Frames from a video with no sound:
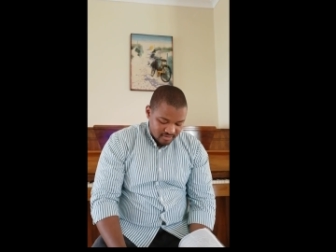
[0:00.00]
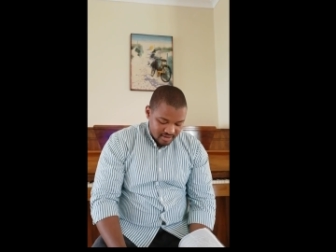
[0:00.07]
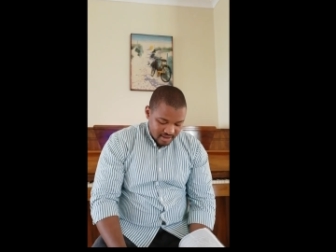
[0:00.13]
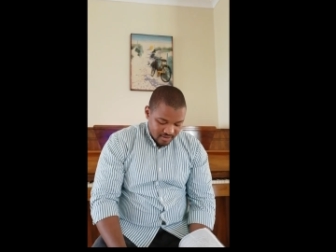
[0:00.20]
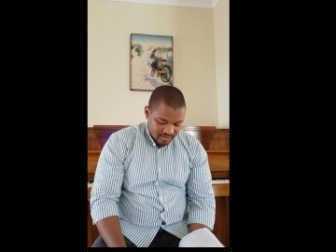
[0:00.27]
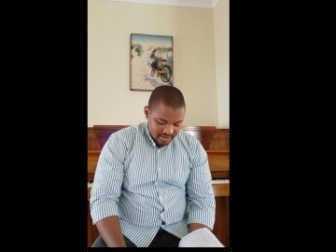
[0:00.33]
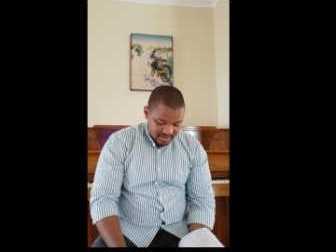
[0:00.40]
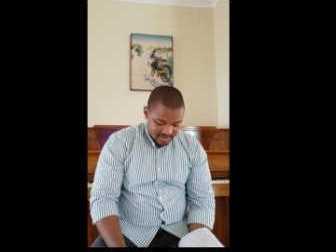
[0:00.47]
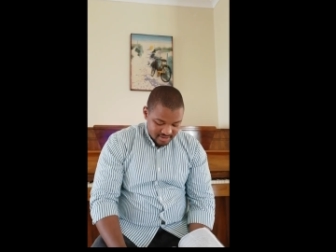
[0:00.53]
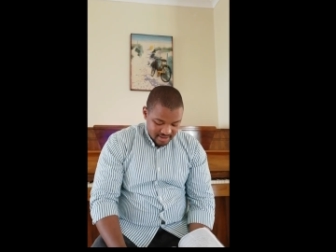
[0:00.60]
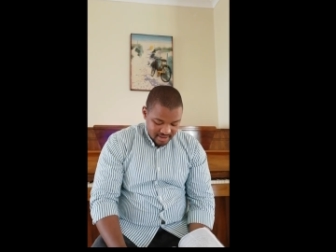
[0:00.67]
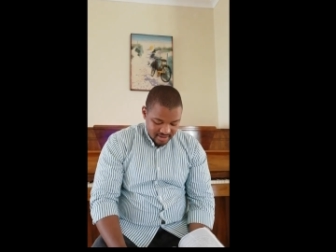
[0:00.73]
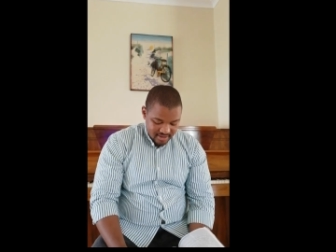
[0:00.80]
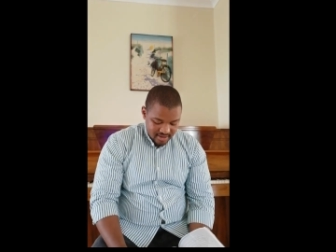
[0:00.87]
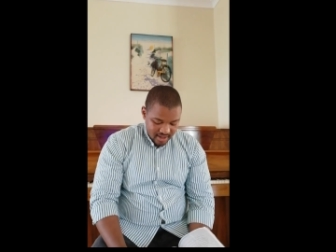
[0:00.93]
For thou hast
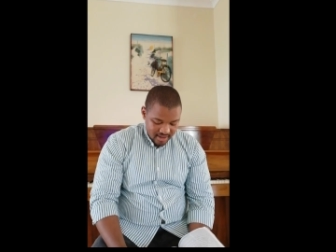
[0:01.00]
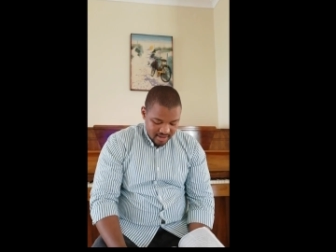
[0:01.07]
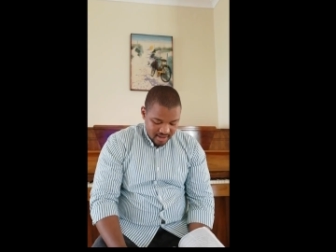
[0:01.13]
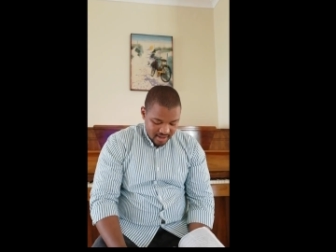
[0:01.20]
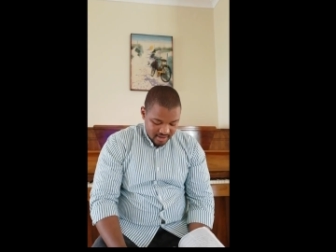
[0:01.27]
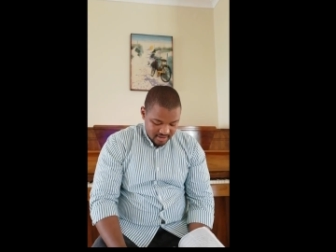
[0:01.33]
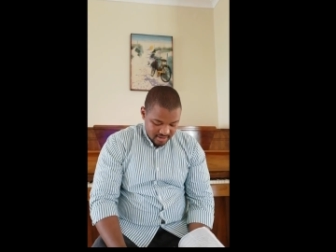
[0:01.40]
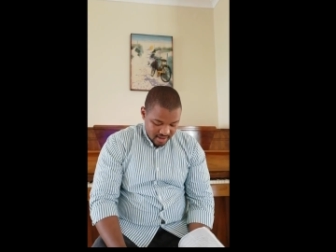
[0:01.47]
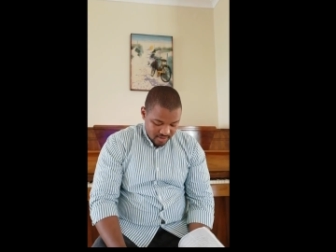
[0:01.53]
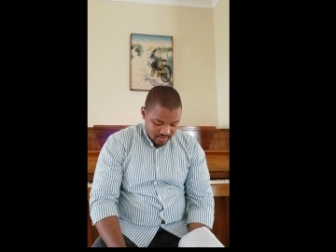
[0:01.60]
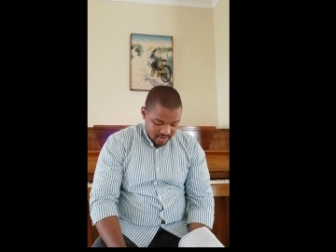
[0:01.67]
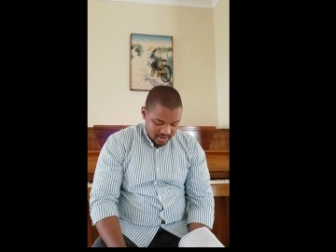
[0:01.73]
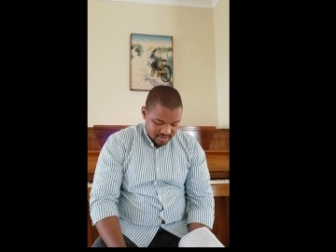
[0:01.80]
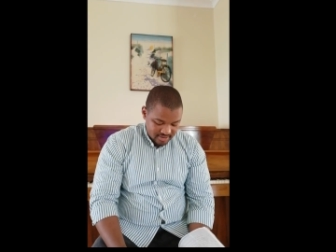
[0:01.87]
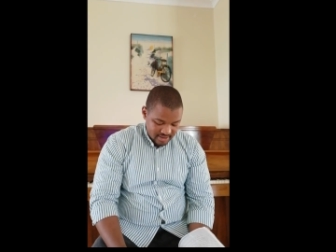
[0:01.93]
said in thine heart, I
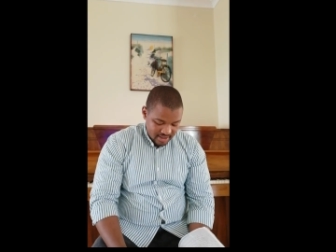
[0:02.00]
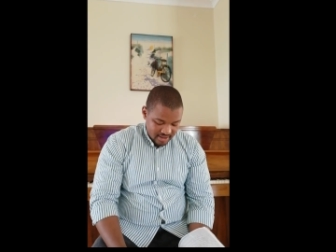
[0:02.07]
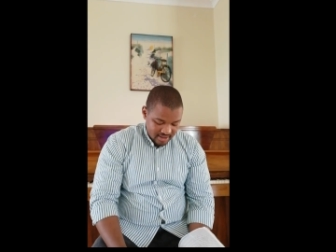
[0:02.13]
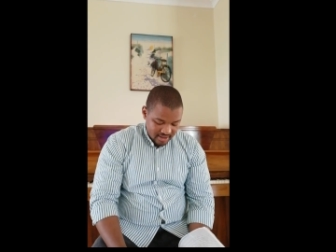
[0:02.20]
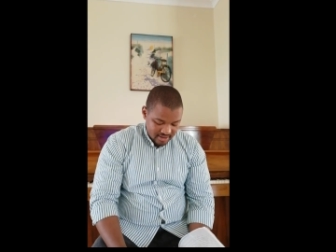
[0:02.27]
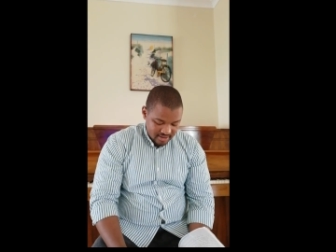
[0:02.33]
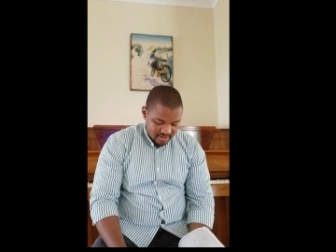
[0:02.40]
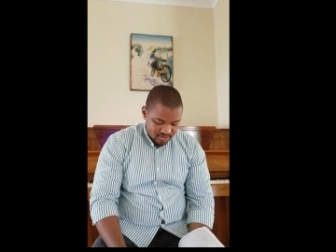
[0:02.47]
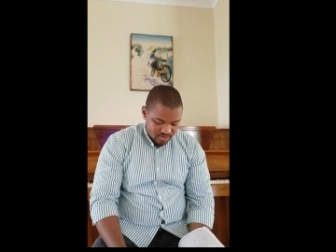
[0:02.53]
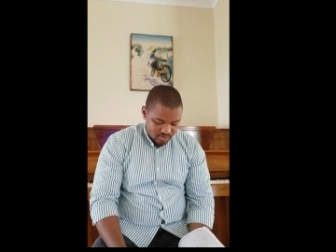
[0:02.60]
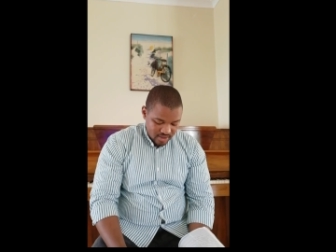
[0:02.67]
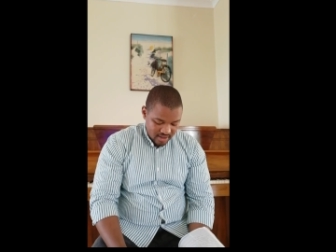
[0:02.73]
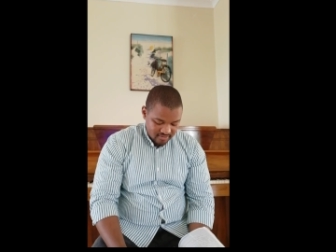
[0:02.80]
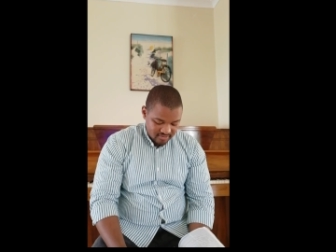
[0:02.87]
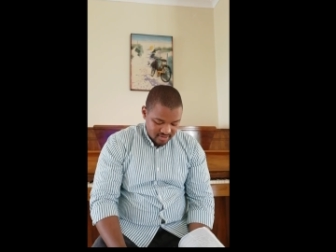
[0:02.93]
will ascend
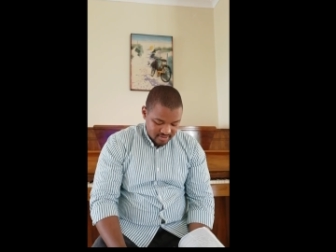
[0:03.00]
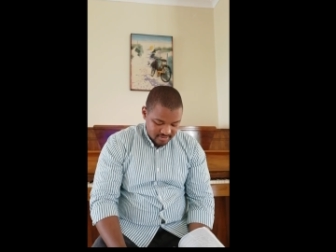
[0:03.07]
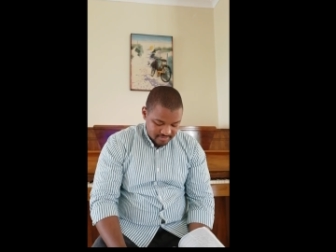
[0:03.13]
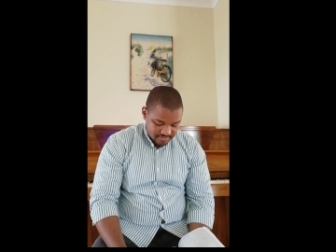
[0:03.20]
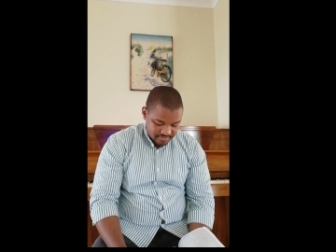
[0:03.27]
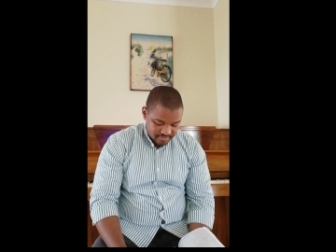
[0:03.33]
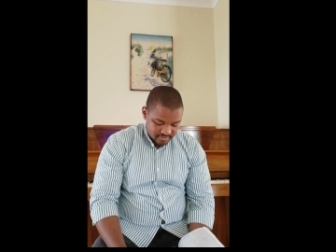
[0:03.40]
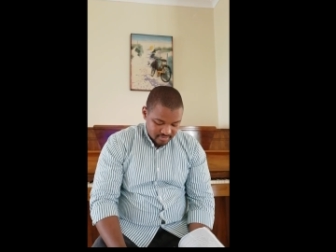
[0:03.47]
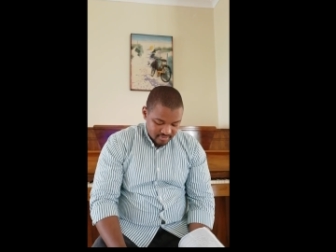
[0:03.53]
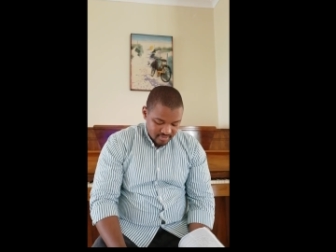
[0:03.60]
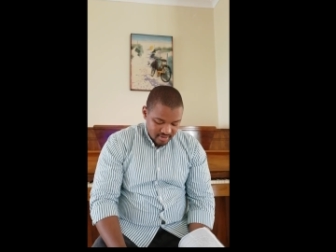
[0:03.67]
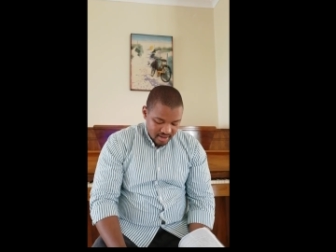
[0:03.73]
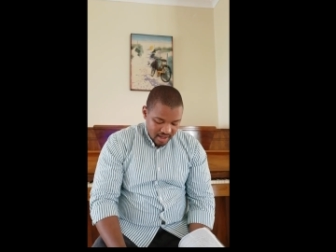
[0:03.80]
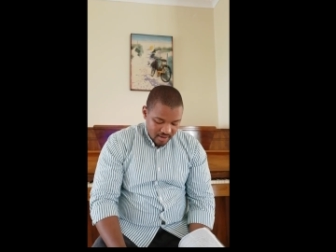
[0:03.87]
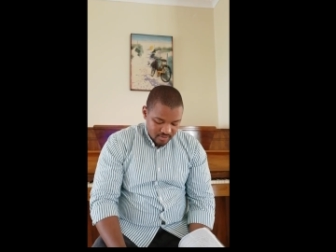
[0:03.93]
into heaven.
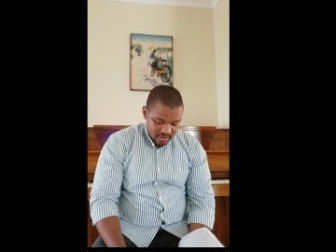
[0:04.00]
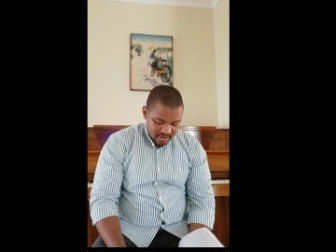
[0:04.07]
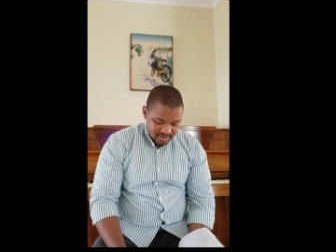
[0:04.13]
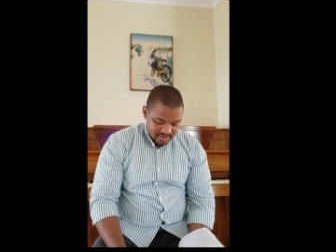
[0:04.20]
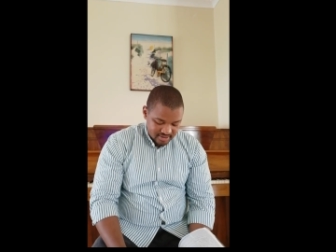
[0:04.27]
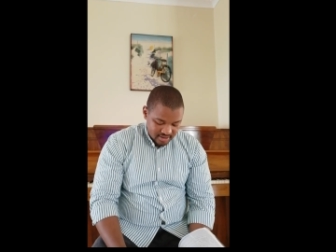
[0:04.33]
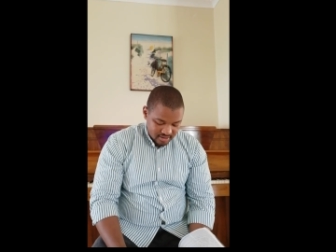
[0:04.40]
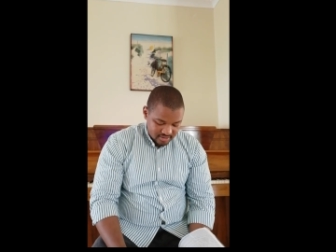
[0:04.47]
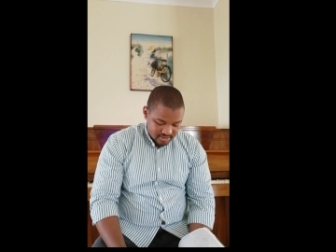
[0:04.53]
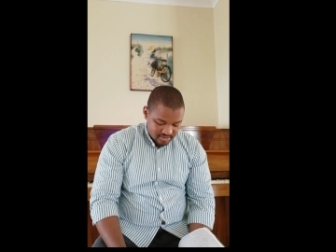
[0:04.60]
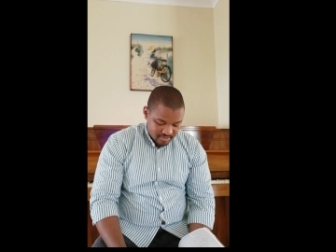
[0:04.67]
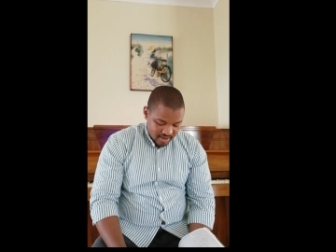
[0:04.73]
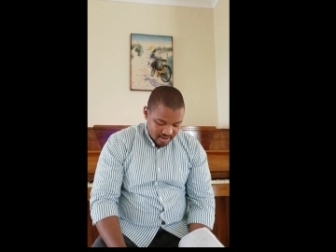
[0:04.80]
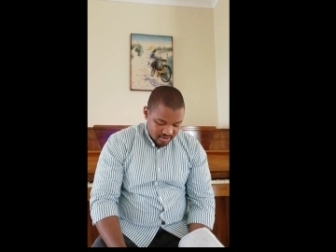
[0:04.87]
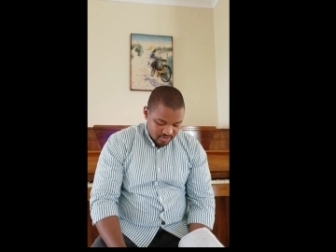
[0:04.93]
I will
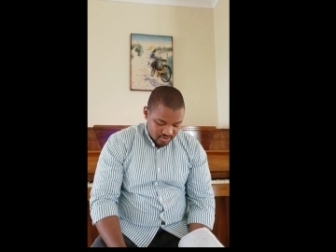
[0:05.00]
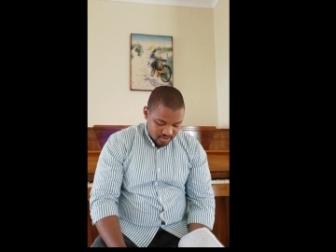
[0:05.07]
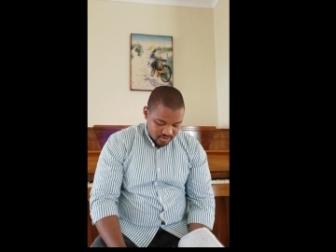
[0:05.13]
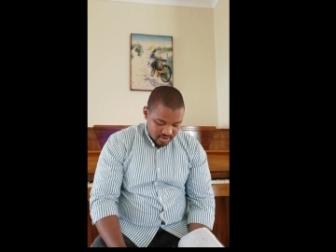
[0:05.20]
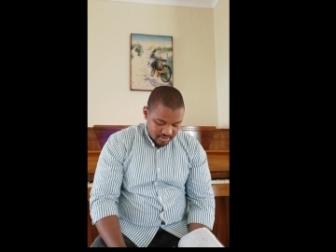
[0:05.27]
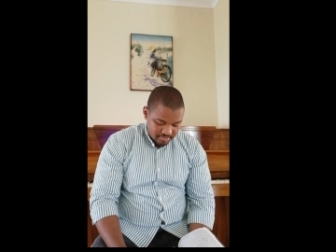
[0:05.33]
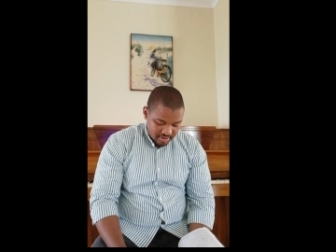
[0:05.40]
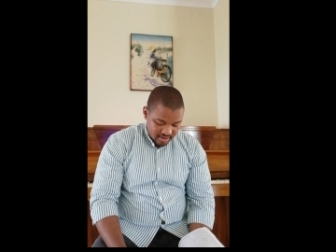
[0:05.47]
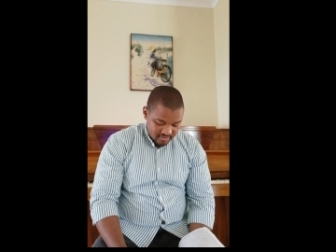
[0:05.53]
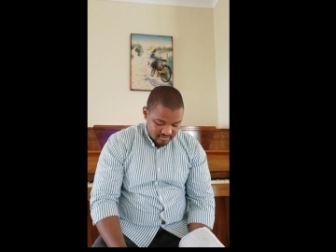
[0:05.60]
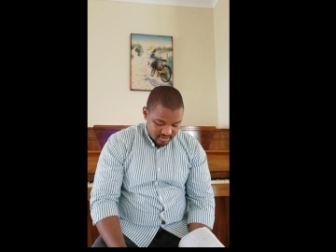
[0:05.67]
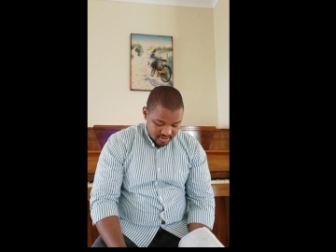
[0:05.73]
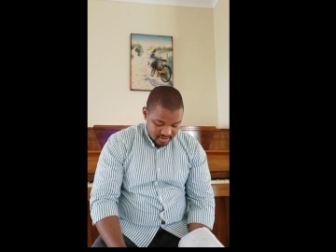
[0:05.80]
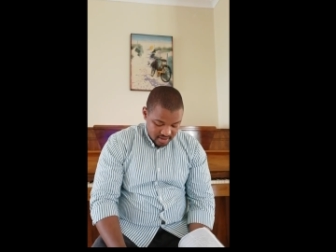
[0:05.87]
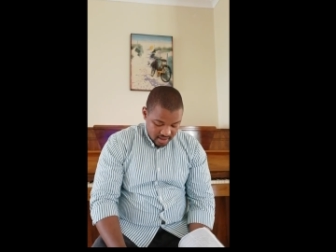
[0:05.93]
exalt my throne
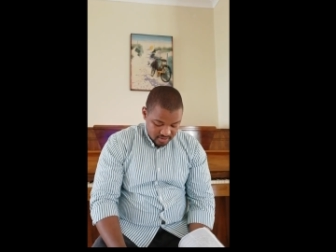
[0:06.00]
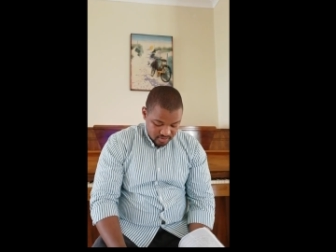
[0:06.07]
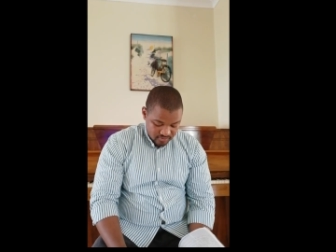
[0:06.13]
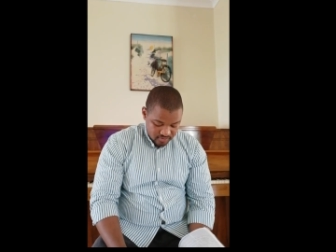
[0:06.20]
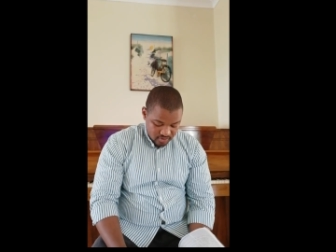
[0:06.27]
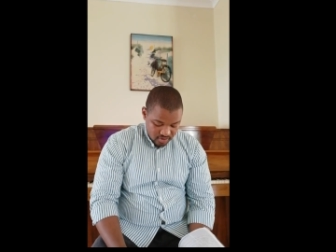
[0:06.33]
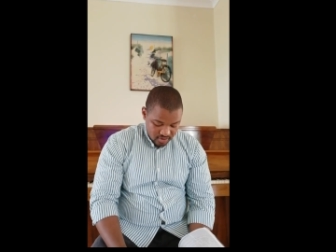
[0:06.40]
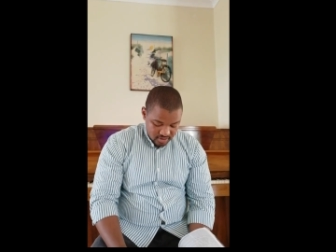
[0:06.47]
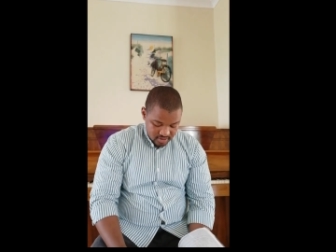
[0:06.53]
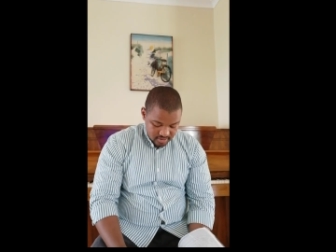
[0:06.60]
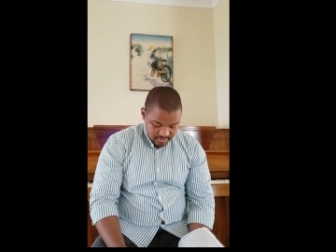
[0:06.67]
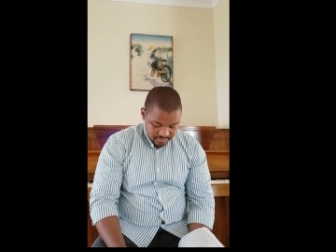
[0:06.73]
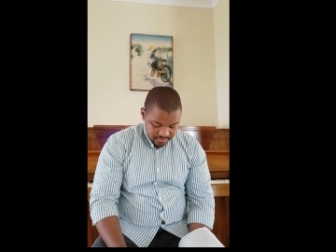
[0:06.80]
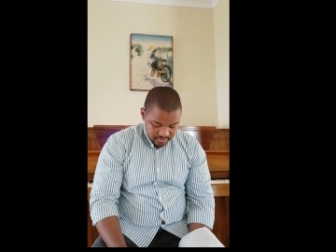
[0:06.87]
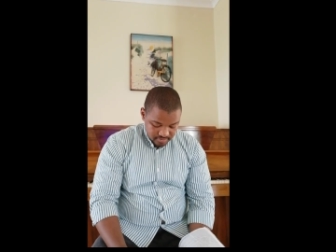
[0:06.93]
above the stars of God.